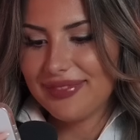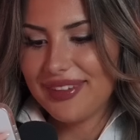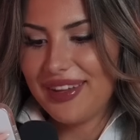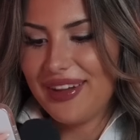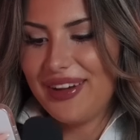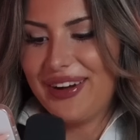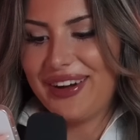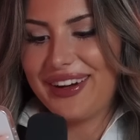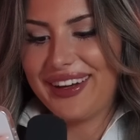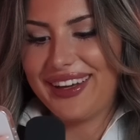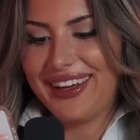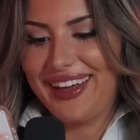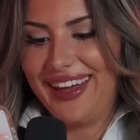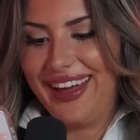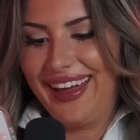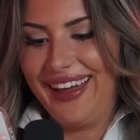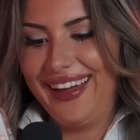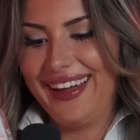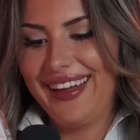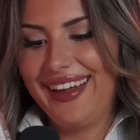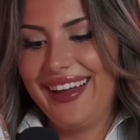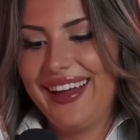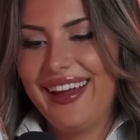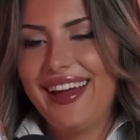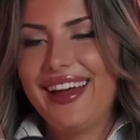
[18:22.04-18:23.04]
Okay.
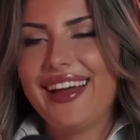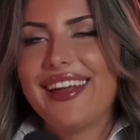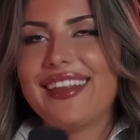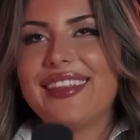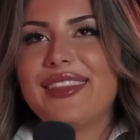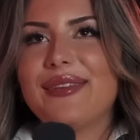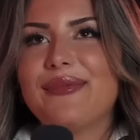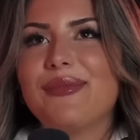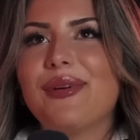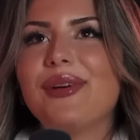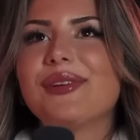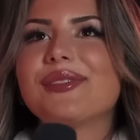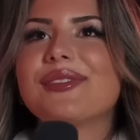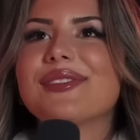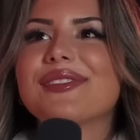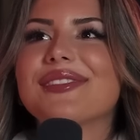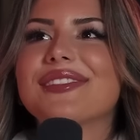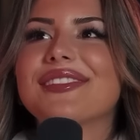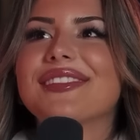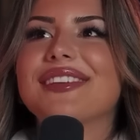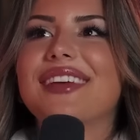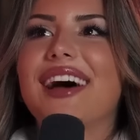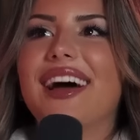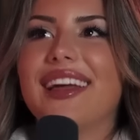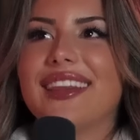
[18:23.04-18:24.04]
The
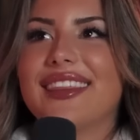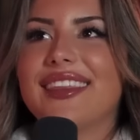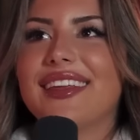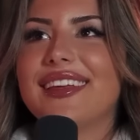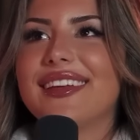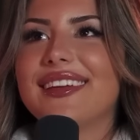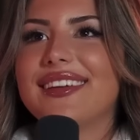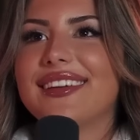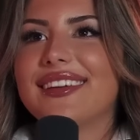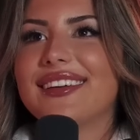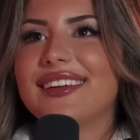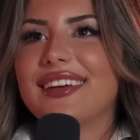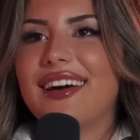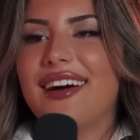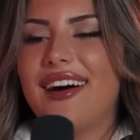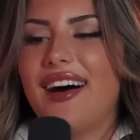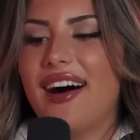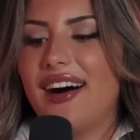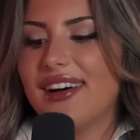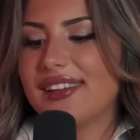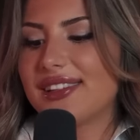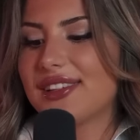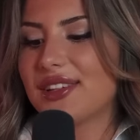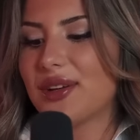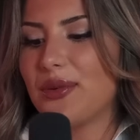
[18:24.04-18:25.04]
most, I think,
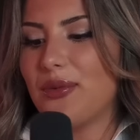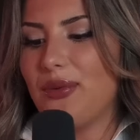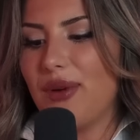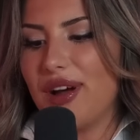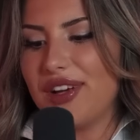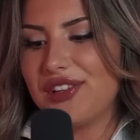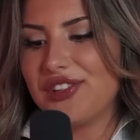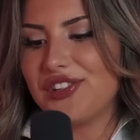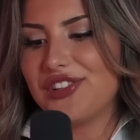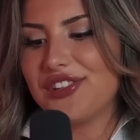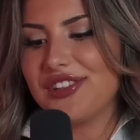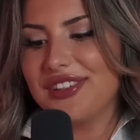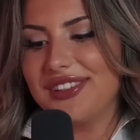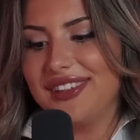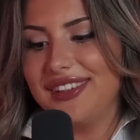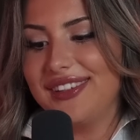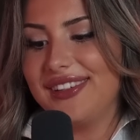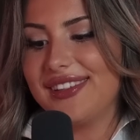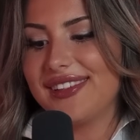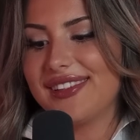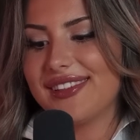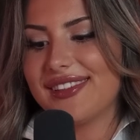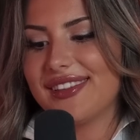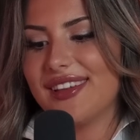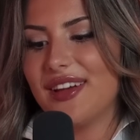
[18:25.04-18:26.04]
asked question
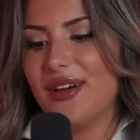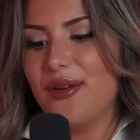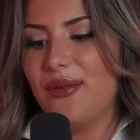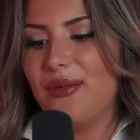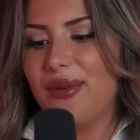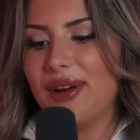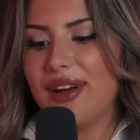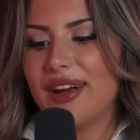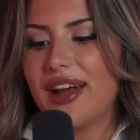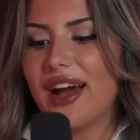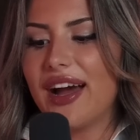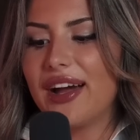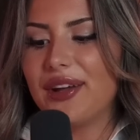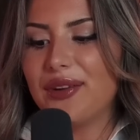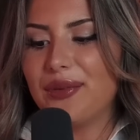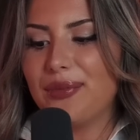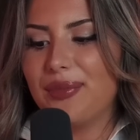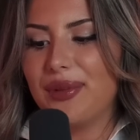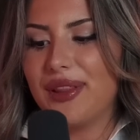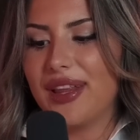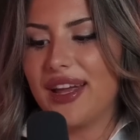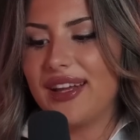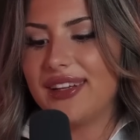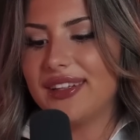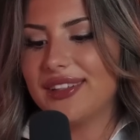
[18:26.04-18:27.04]
is, when are you
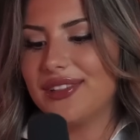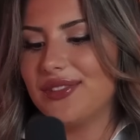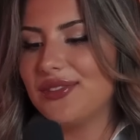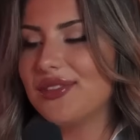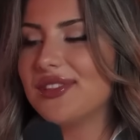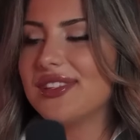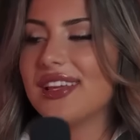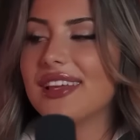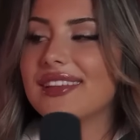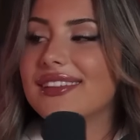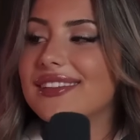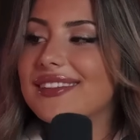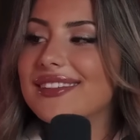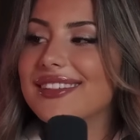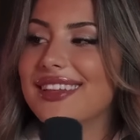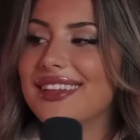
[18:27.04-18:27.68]
planning to settle